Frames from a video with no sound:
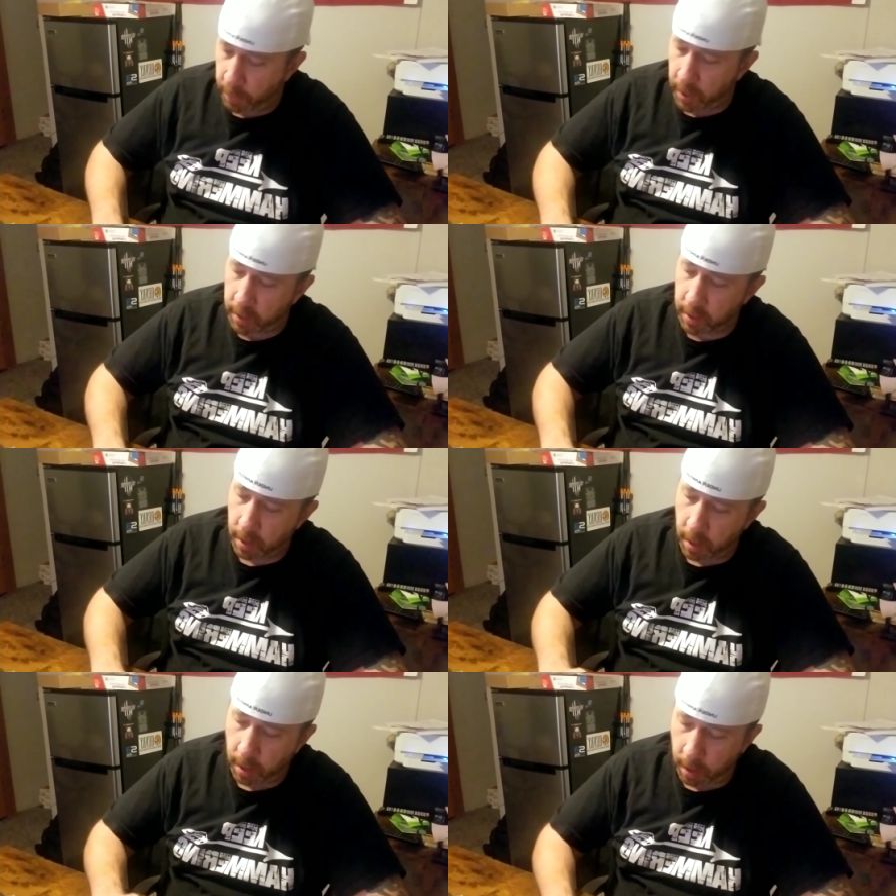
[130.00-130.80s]
to $8,
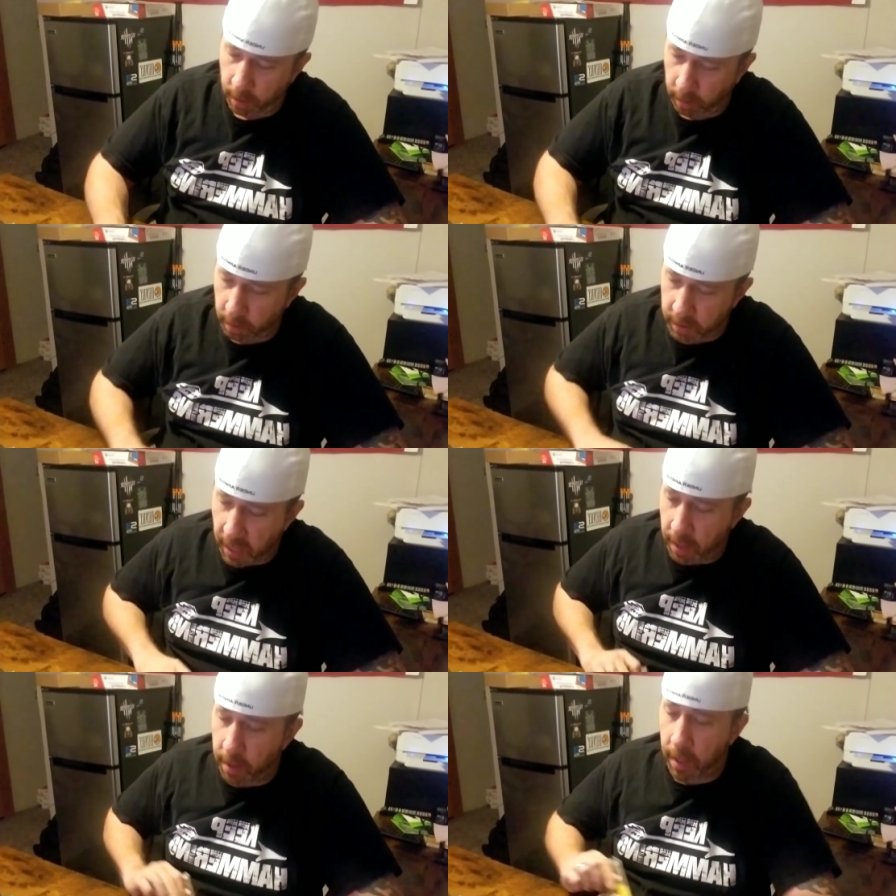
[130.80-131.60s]
goes
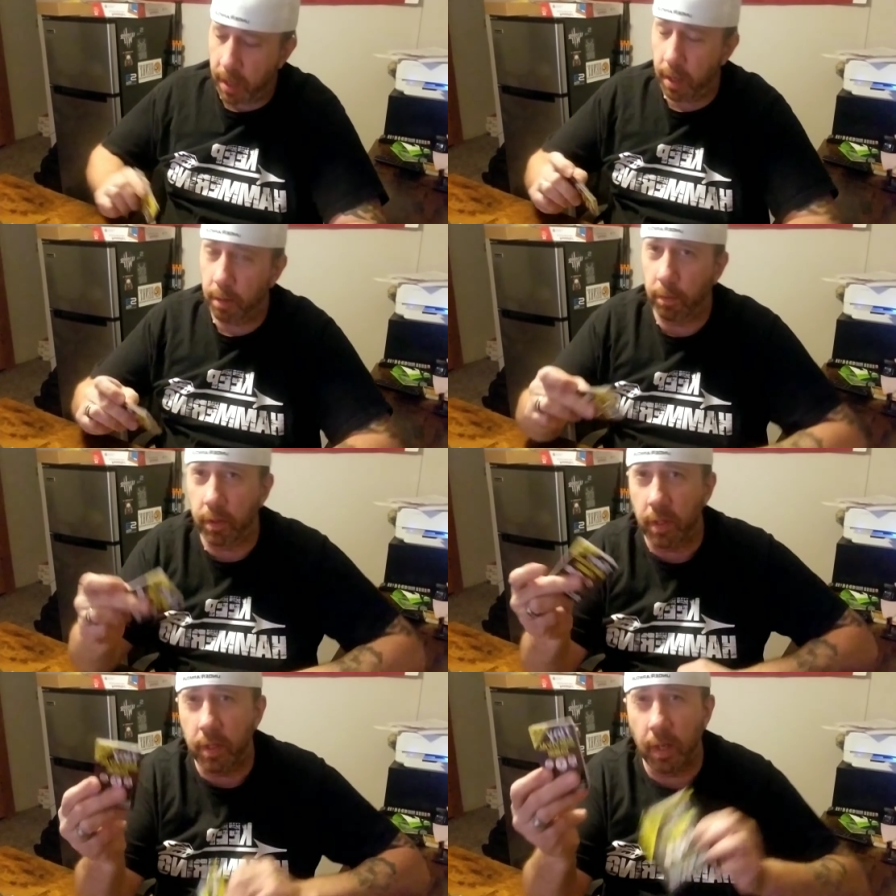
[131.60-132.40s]
hand in hand with the